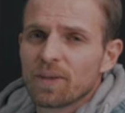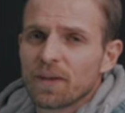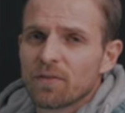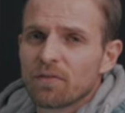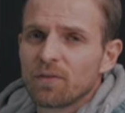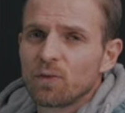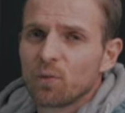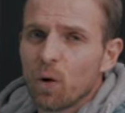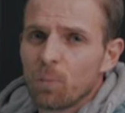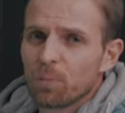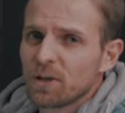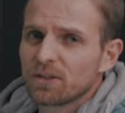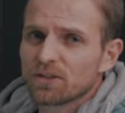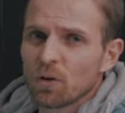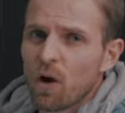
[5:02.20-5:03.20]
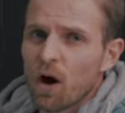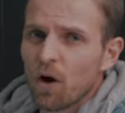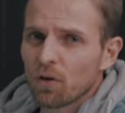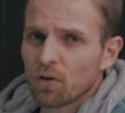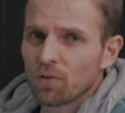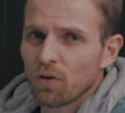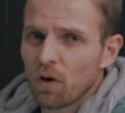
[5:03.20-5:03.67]
the dual pixel
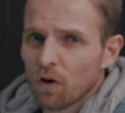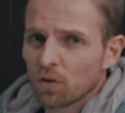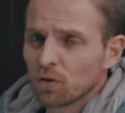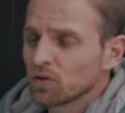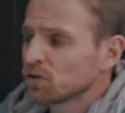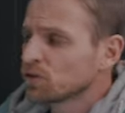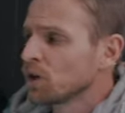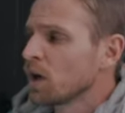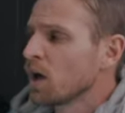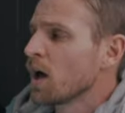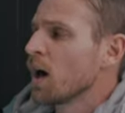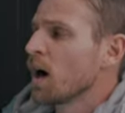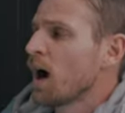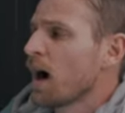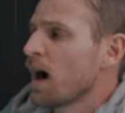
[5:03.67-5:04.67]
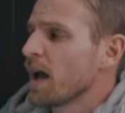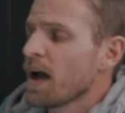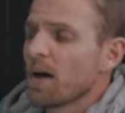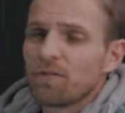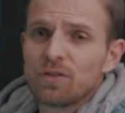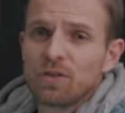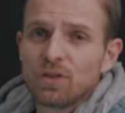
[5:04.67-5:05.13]
autofocus. I
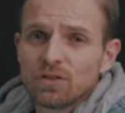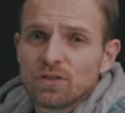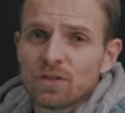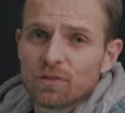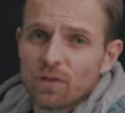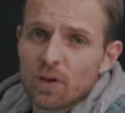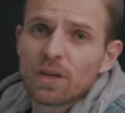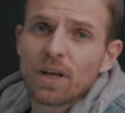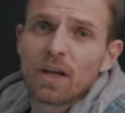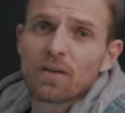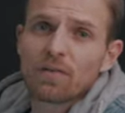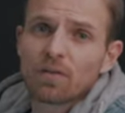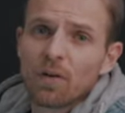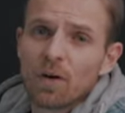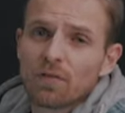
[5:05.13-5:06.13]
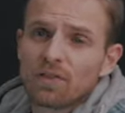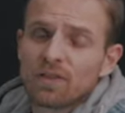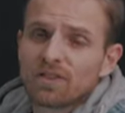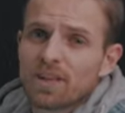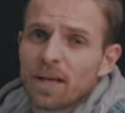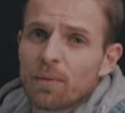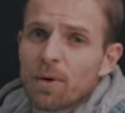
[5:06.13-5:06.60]
have used the 4K of
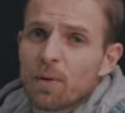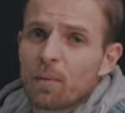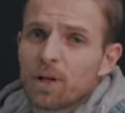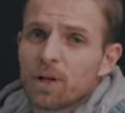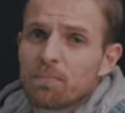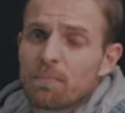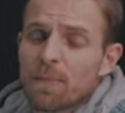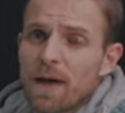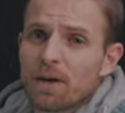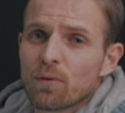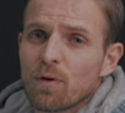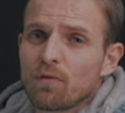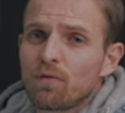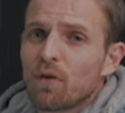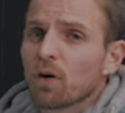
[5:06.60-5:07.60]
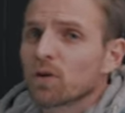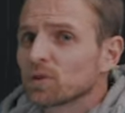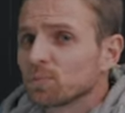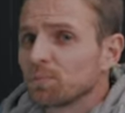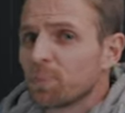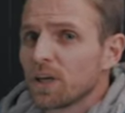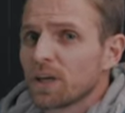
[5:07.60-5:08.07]
this camera with manual
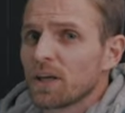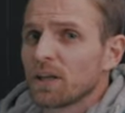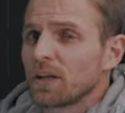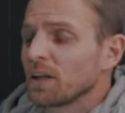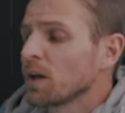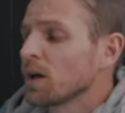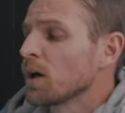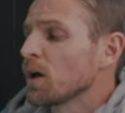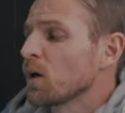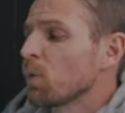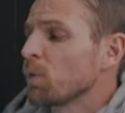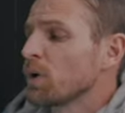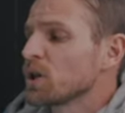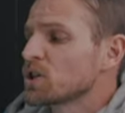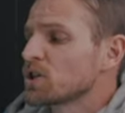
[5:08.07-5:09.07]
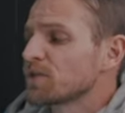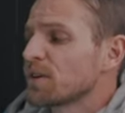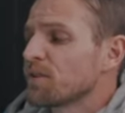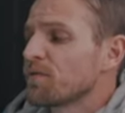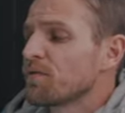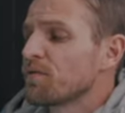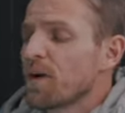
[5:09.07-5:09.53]
focus picking, which is
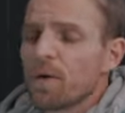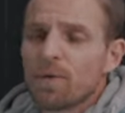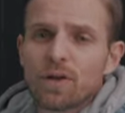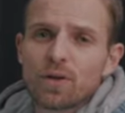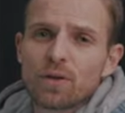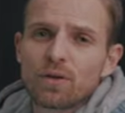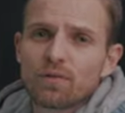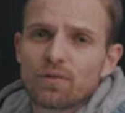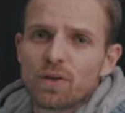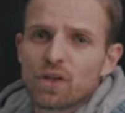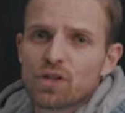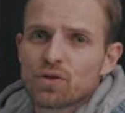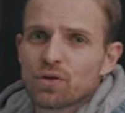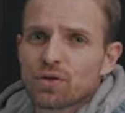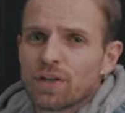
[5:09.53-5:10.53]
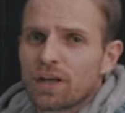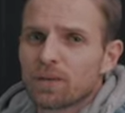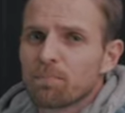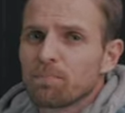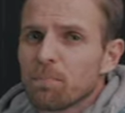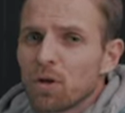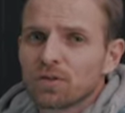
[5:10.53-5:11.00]
a very good feature
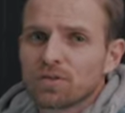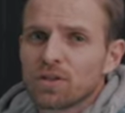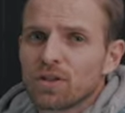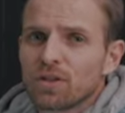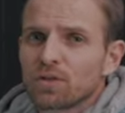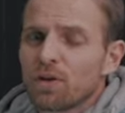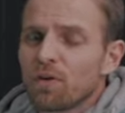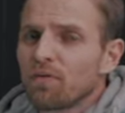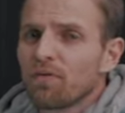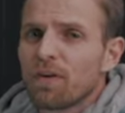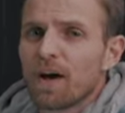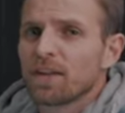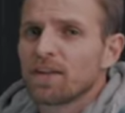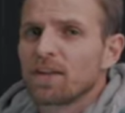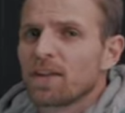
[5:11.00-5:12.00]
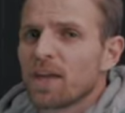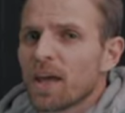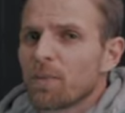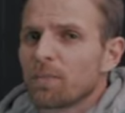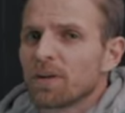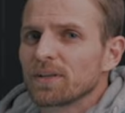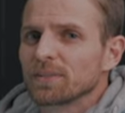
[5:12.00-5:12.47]
that mostly you don't find in
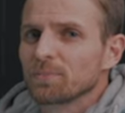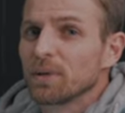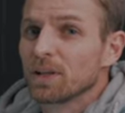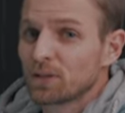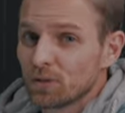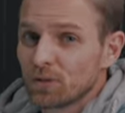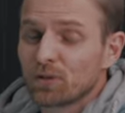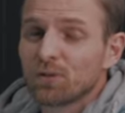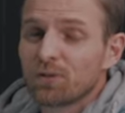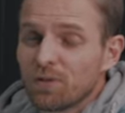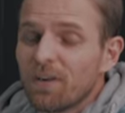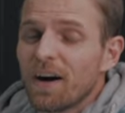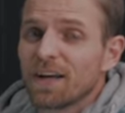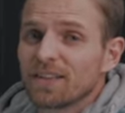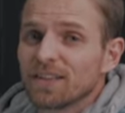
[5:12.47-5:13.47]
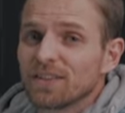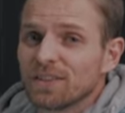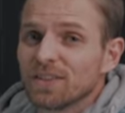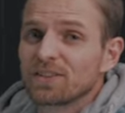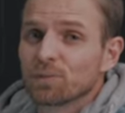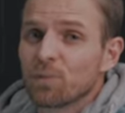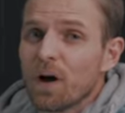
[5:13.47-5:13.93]
cameras, but you do find in
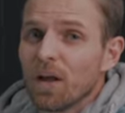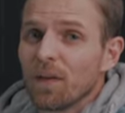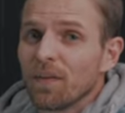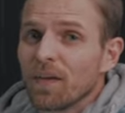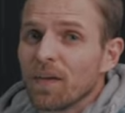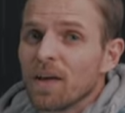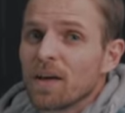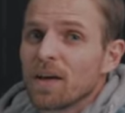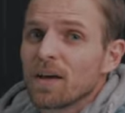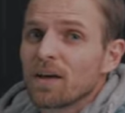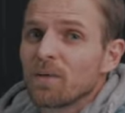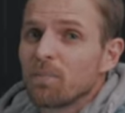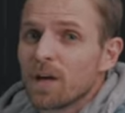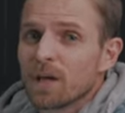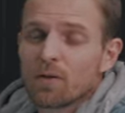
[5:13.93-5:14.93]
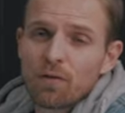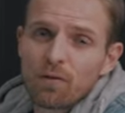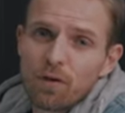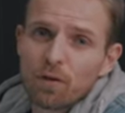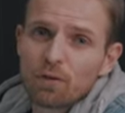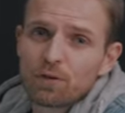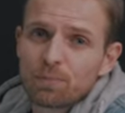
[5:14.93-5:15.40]
this one. Manual
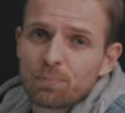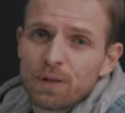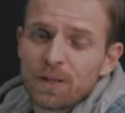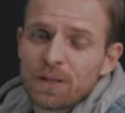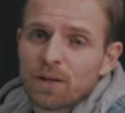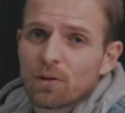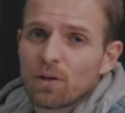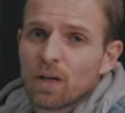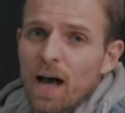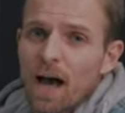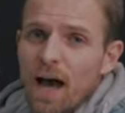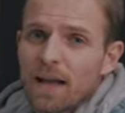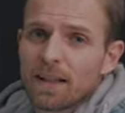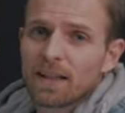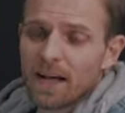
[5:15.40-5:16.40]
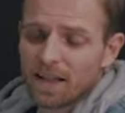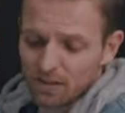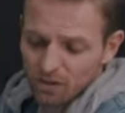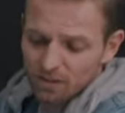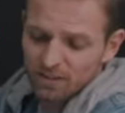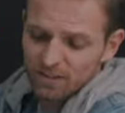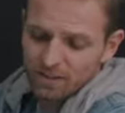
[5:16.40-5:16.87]
focus picking gonna highlight
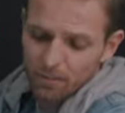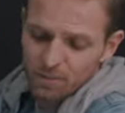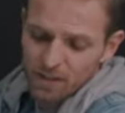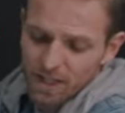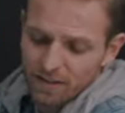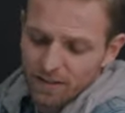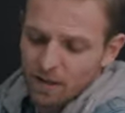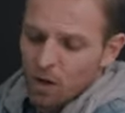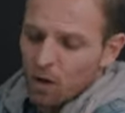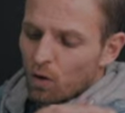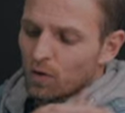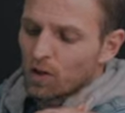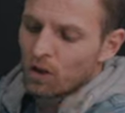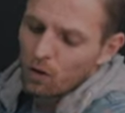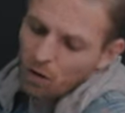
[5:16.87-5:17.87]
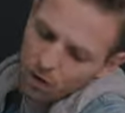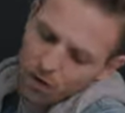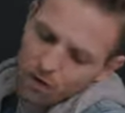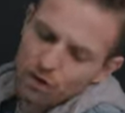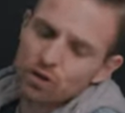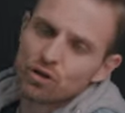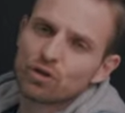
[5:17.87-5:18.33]
your subject on the
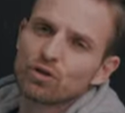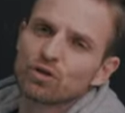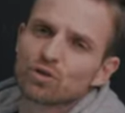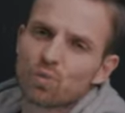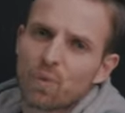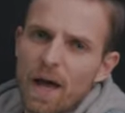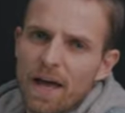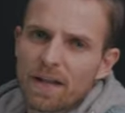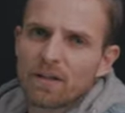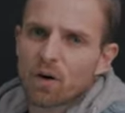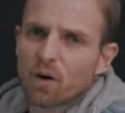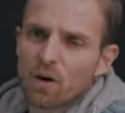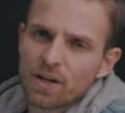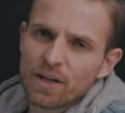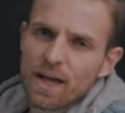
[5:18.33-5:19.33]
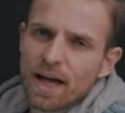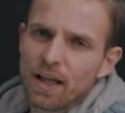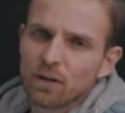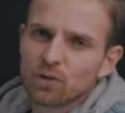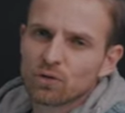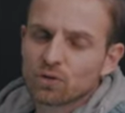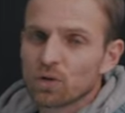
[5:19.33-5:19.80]
color you choose, red or
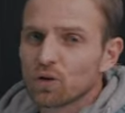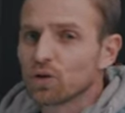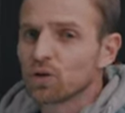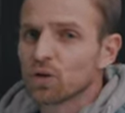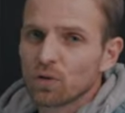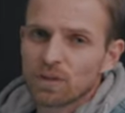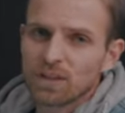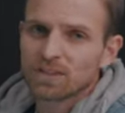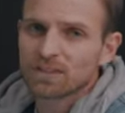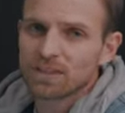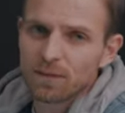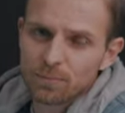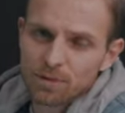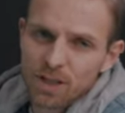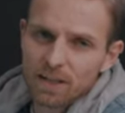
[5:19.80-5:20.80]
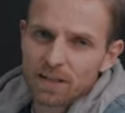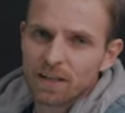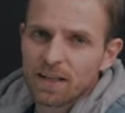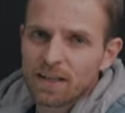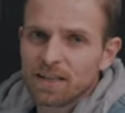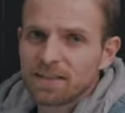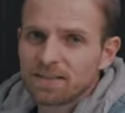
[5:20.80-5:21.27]
yellow, so you know the
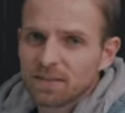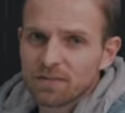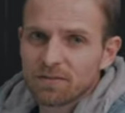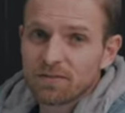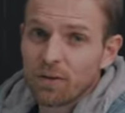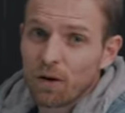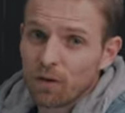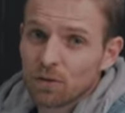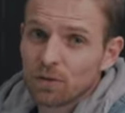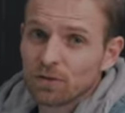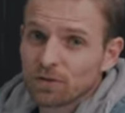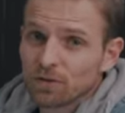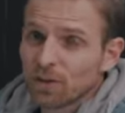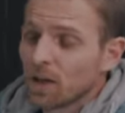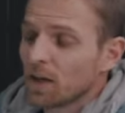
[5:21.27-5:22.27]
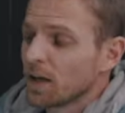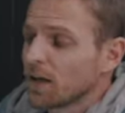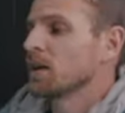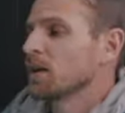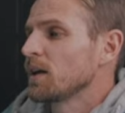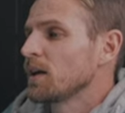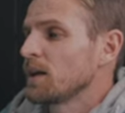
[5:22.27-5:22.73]
subject is in focus.
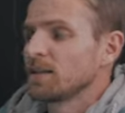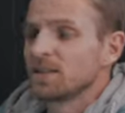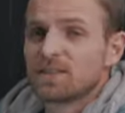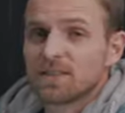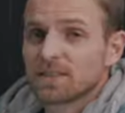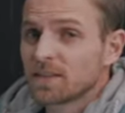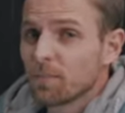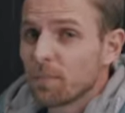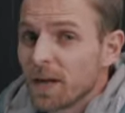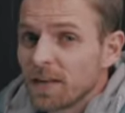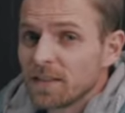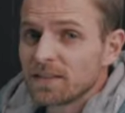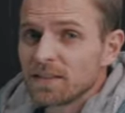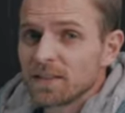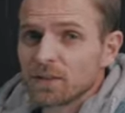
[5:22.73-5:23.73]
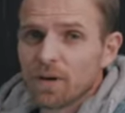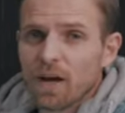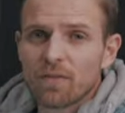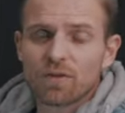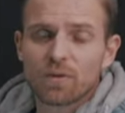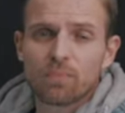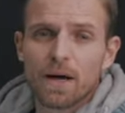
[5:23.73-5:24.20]
It's just amazing. You
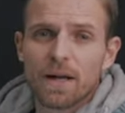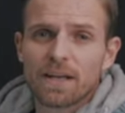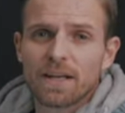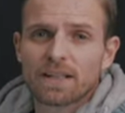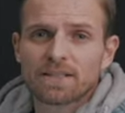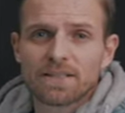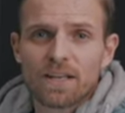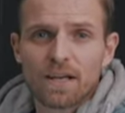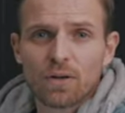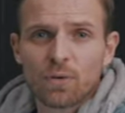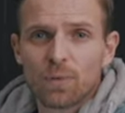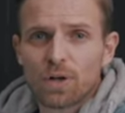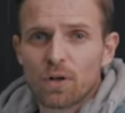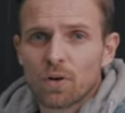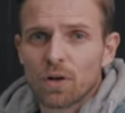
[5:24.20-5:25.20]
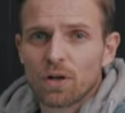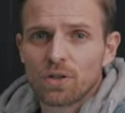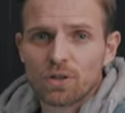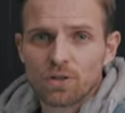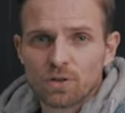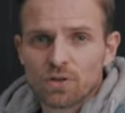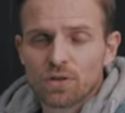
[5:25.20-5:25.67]
have to buy an external record
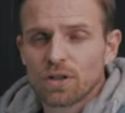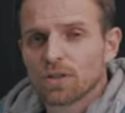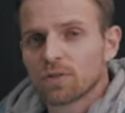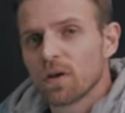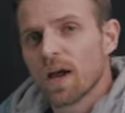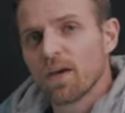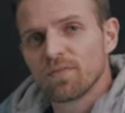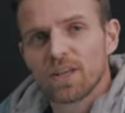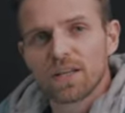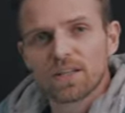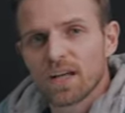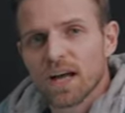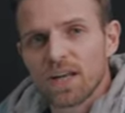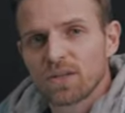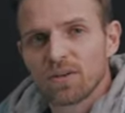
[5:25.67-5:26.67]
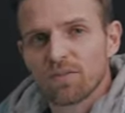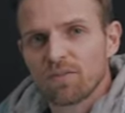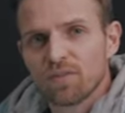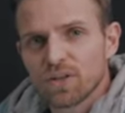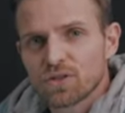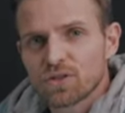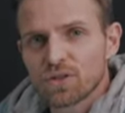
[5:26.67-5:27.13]
usually to have that kind of
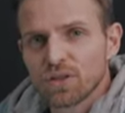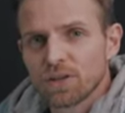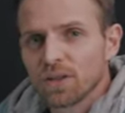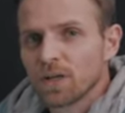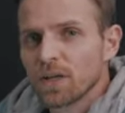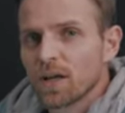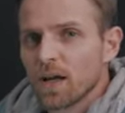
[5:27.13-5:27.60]
feature,